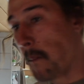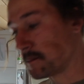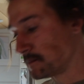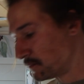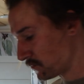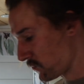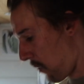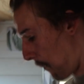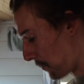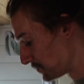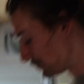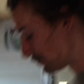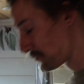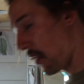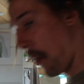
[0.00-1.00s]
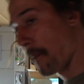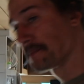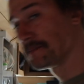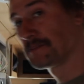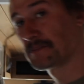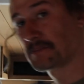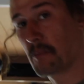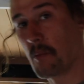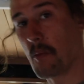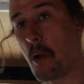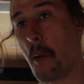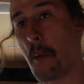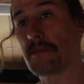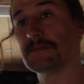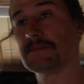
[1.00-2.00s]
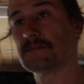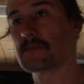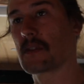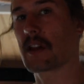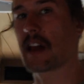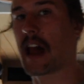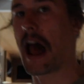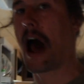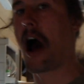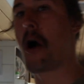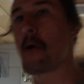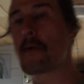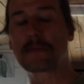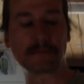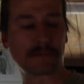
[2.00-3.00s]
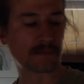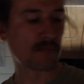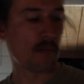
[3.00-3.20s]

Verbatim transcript: place called Cowell. Cowell. Cow?